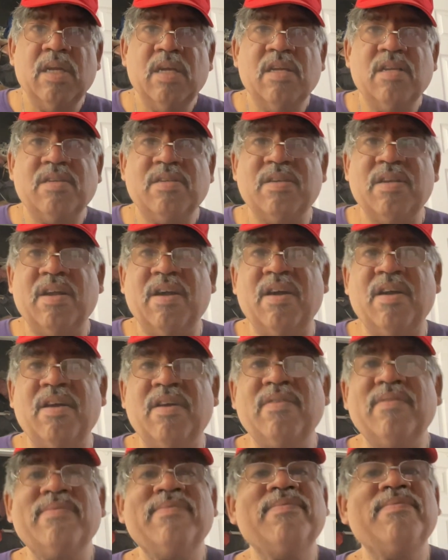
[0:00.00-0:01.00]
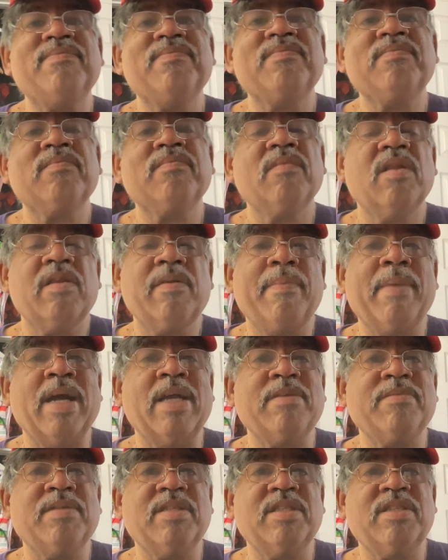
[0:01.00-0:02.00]
So,
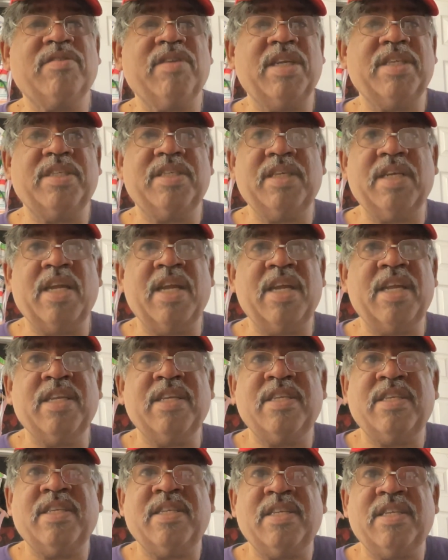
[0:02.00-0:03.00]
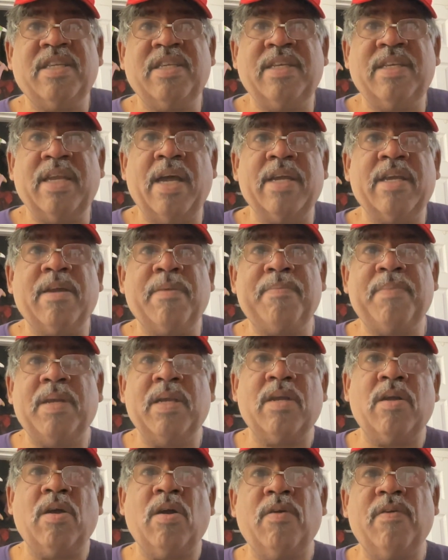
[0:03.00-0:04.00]
Biden administration has dug a
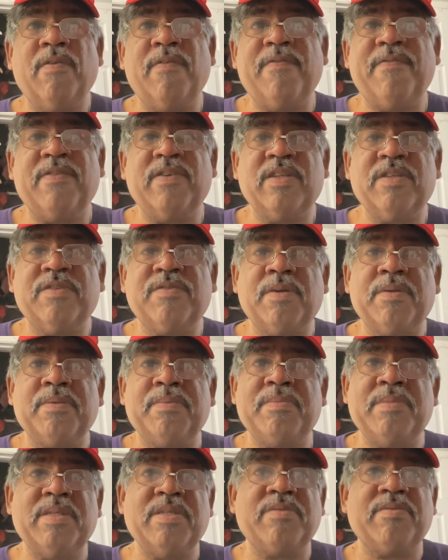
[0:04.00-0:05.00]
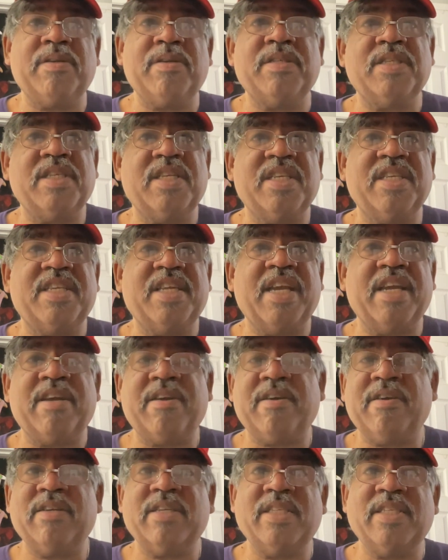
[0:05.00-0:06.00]
big hole for the Trump administration to take
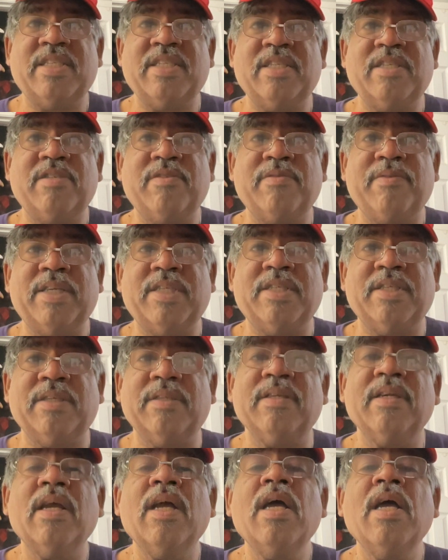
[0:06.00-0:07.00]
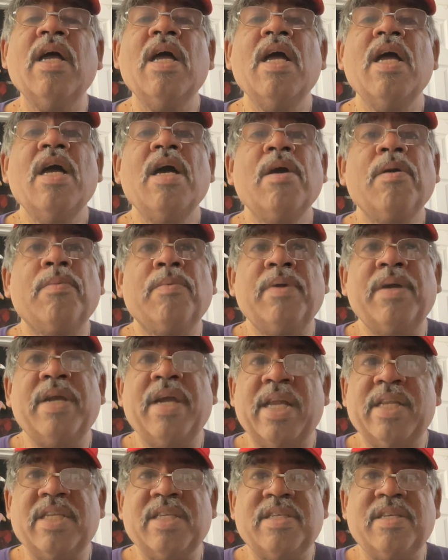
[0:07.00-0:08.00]
care of this situation. We
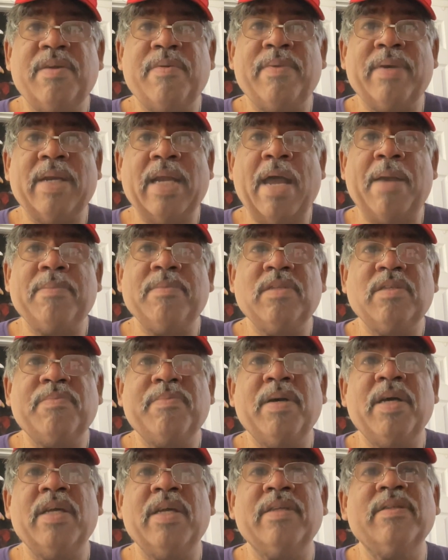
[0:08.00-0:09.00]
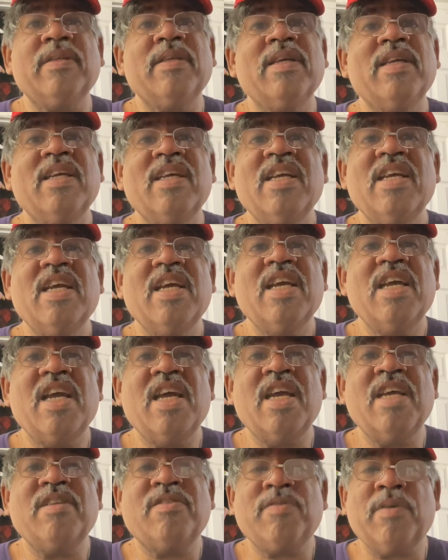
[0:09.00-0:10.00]
had to see what happens, but
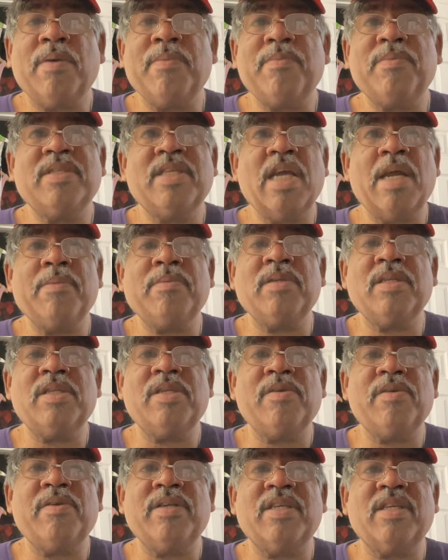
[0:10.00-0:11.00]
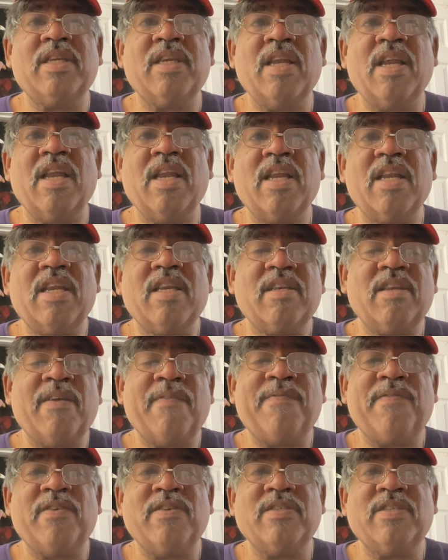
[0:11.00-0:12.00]
if Trump was able to do it
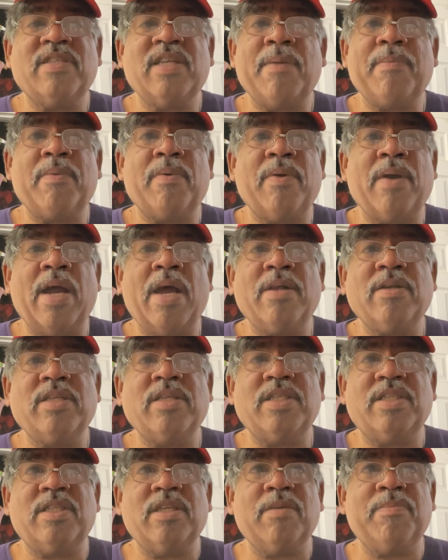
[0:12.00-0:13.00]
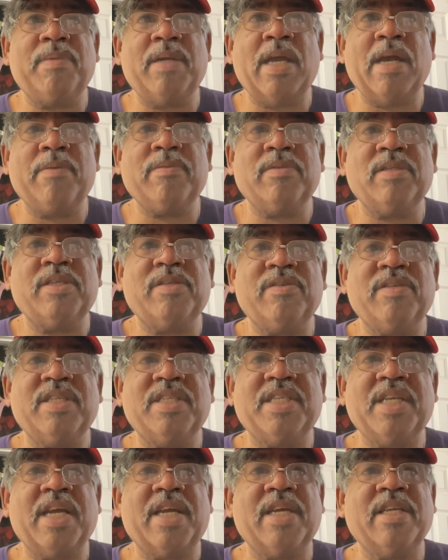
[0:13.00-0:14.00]
the first time around, he should be able to do it the
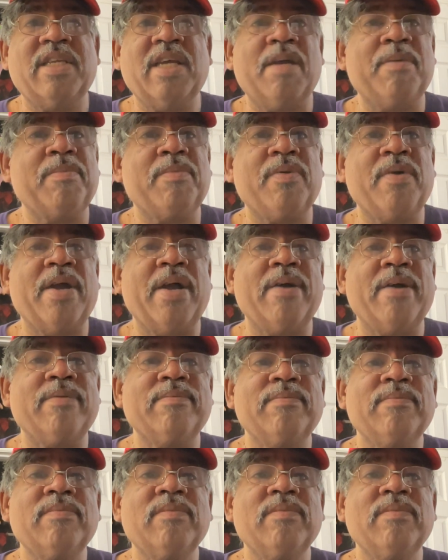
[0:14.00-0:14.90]
second time around.